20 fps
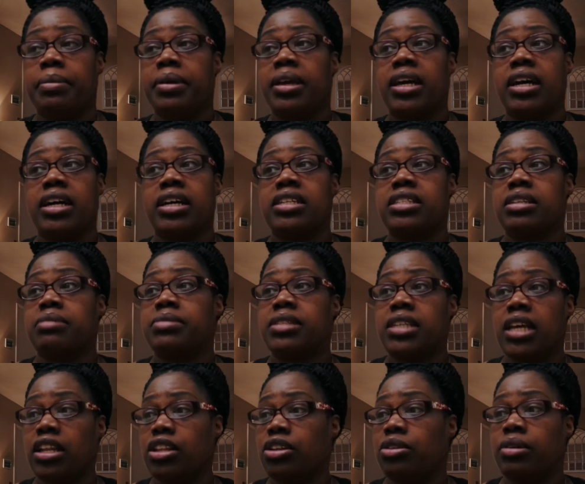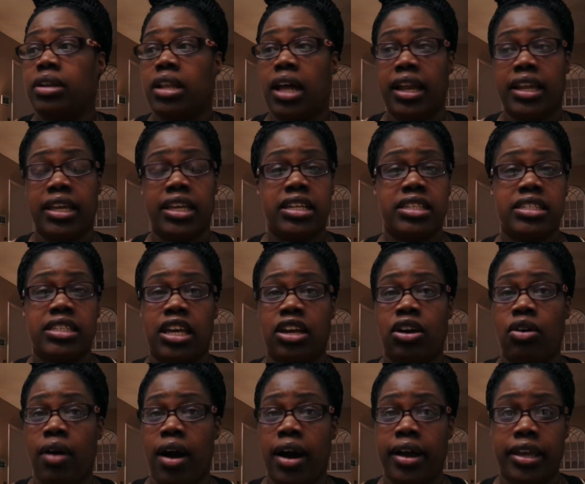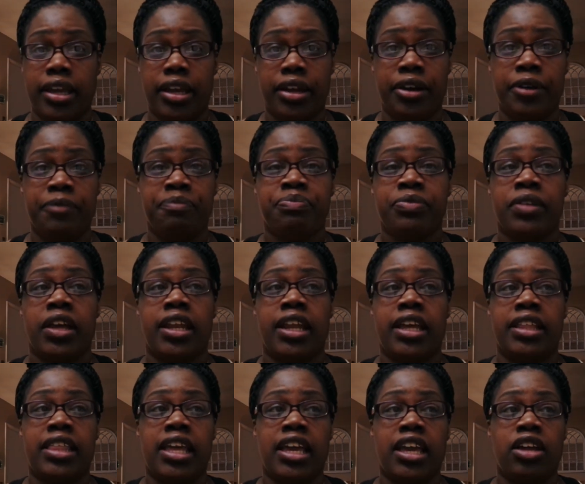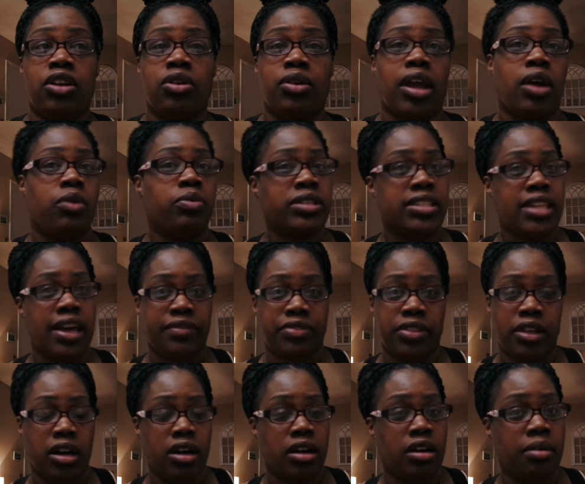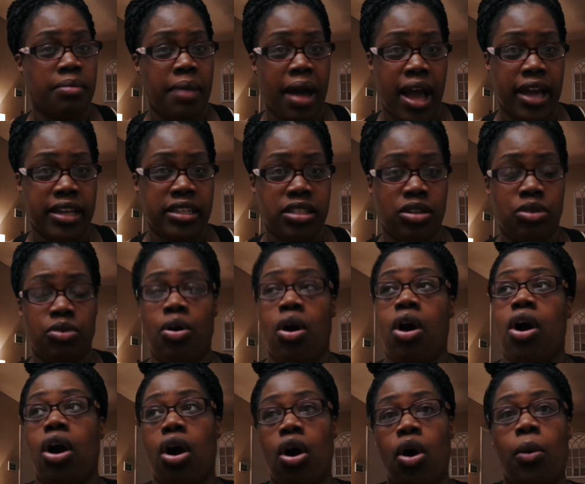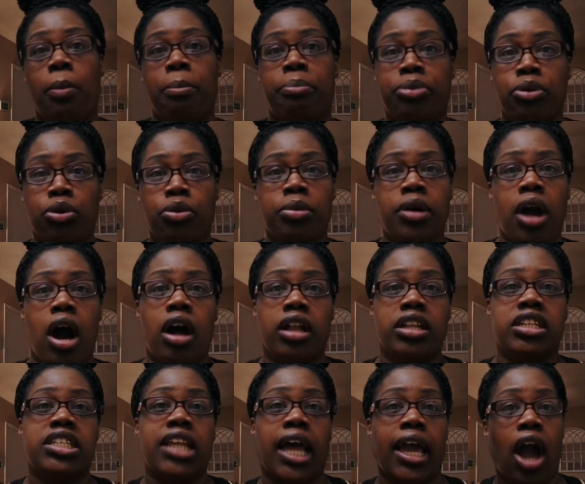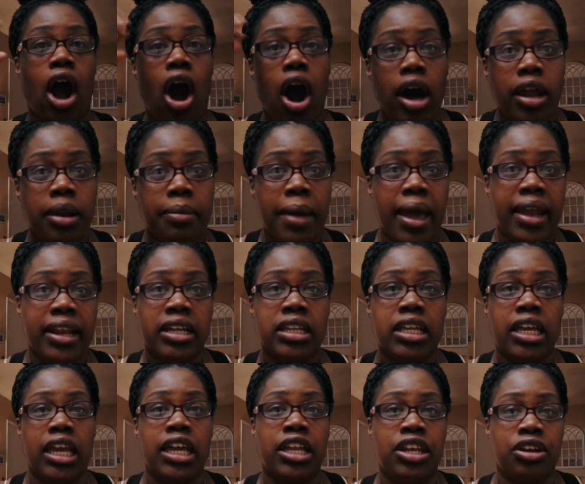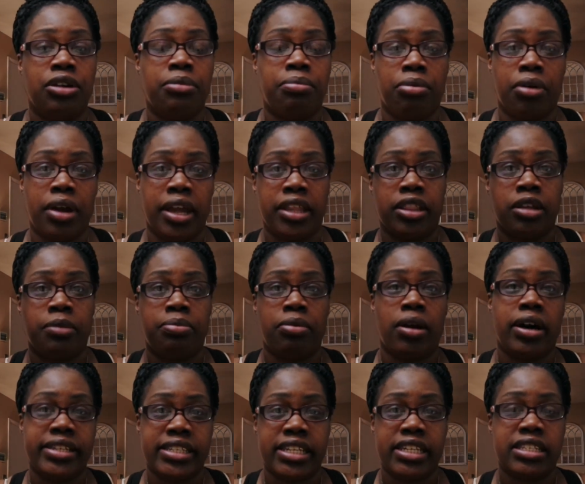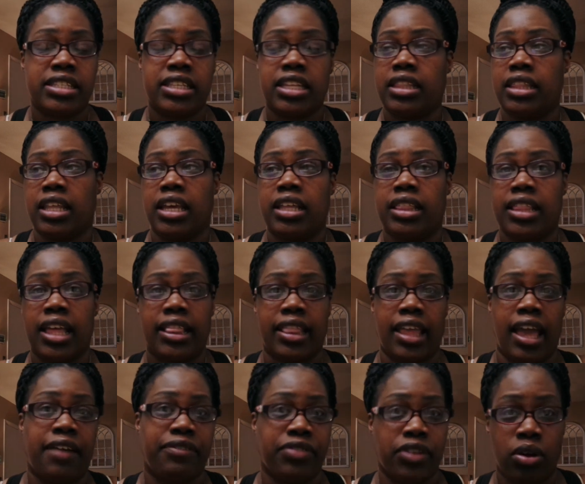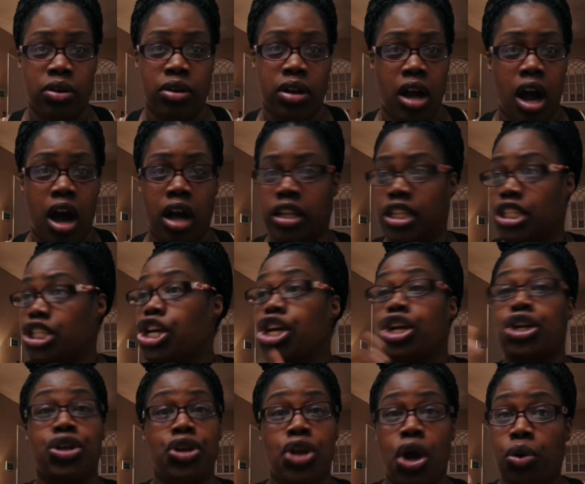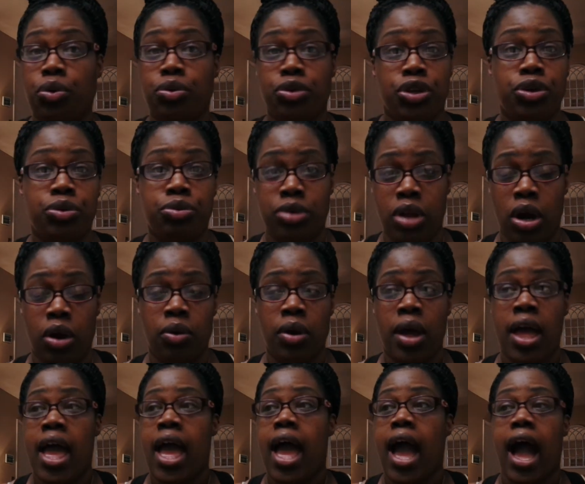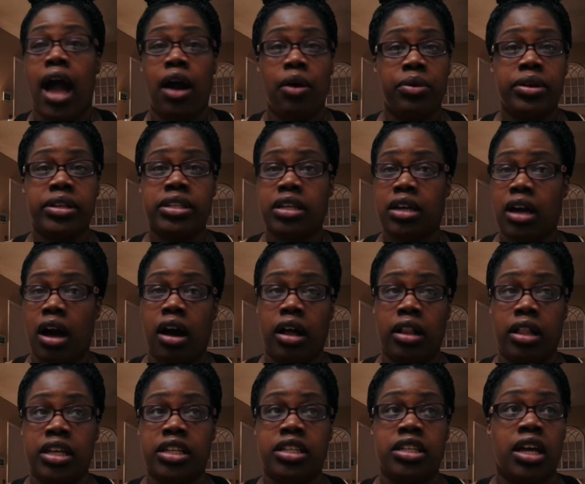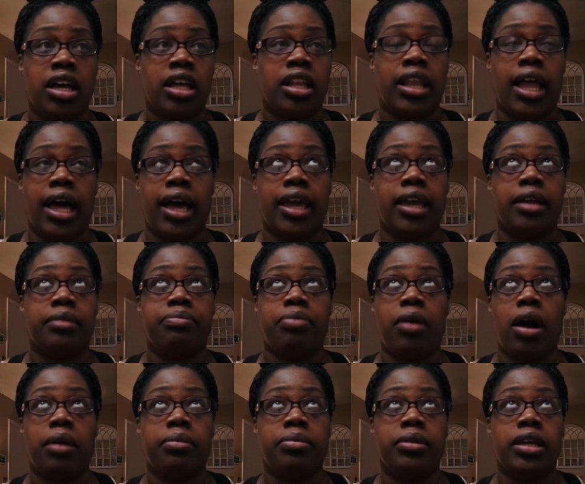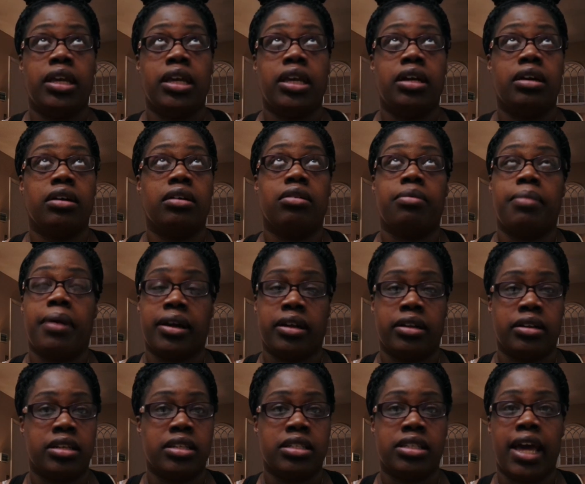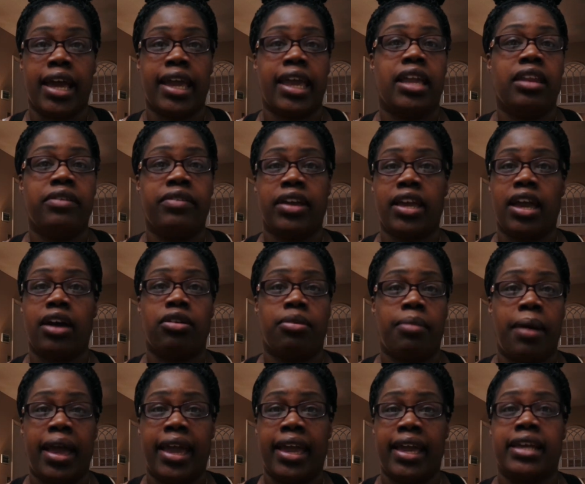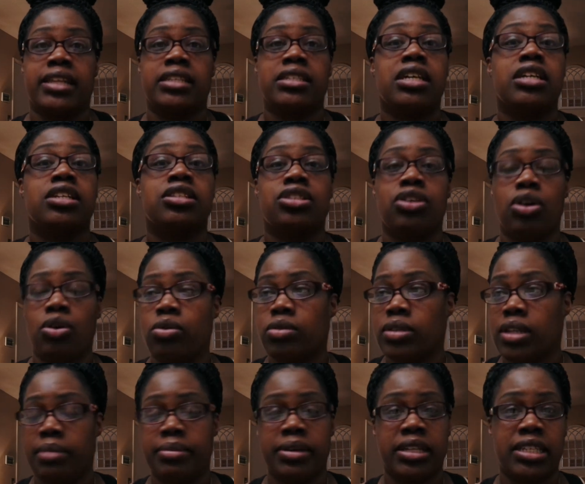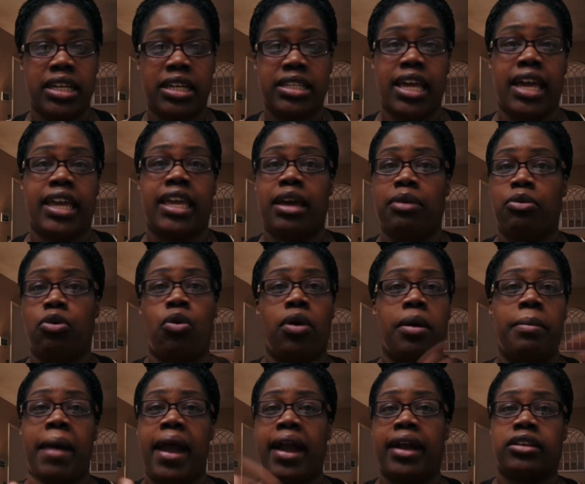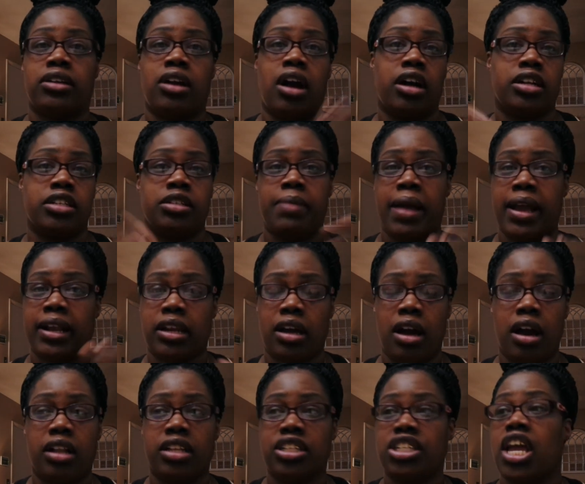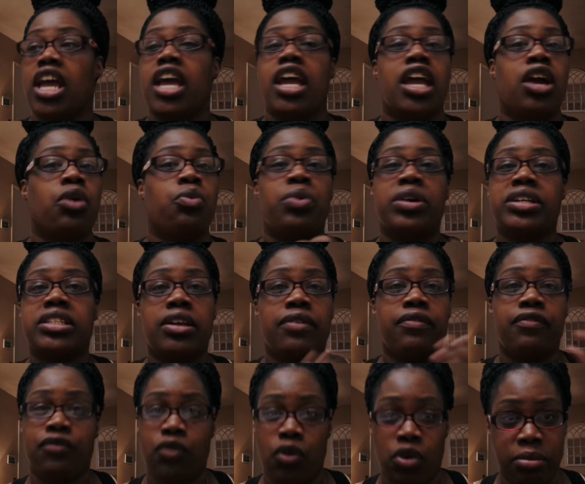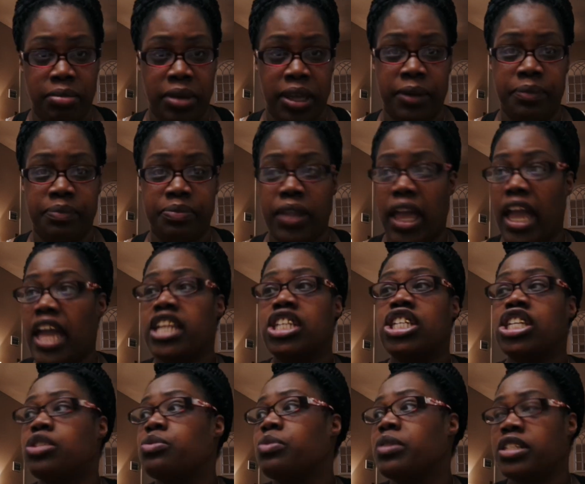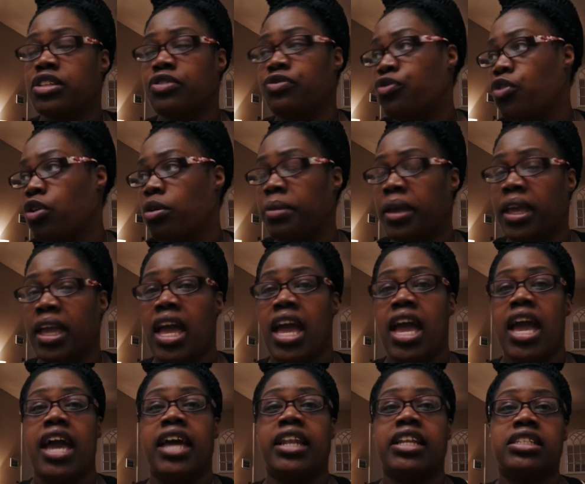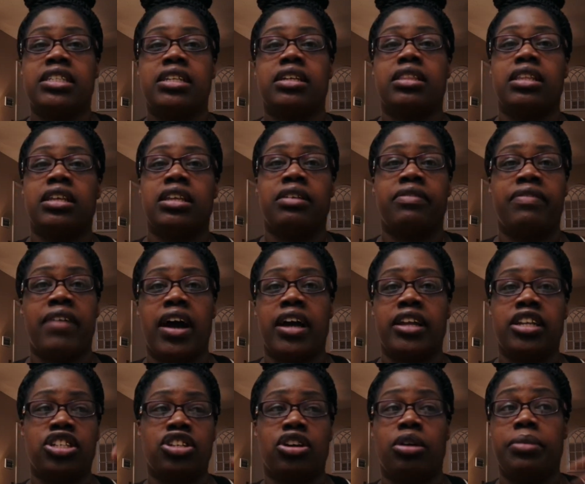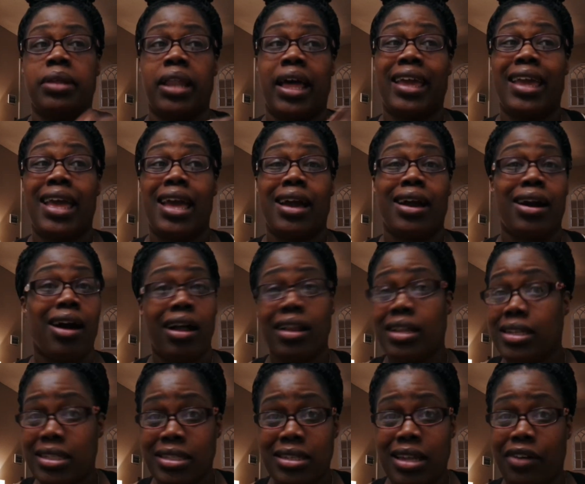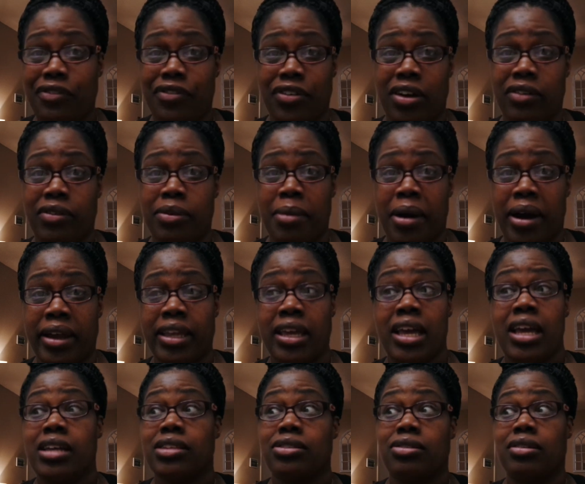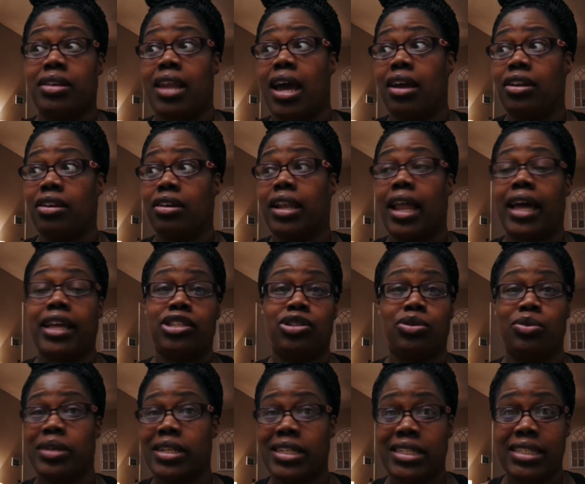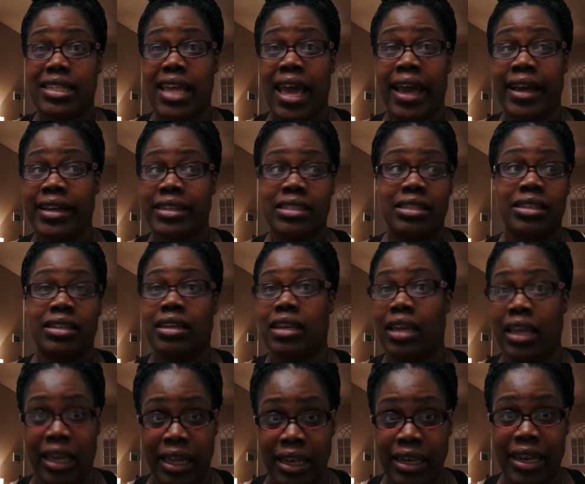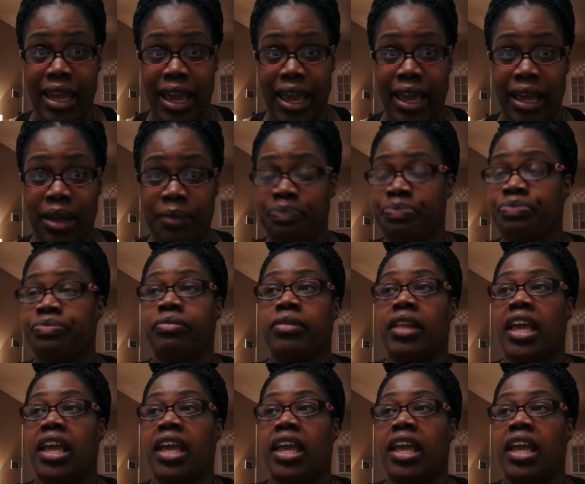Because I'm telling you, a lot of kids, they go out here and they thinking, okay, what's after high school? Oh, boom, college. Like automatically in their brain, they process to think that they have to go to college. No, you don't. I went to college like probably, oh my goodness, I can't even count on my hands and toes how many times I kept going back to college, back to college. It wasn't for me. It just wasn't for me. And it took the divine to show me like college is not for everybody. So now you're like 20 stacks in debt.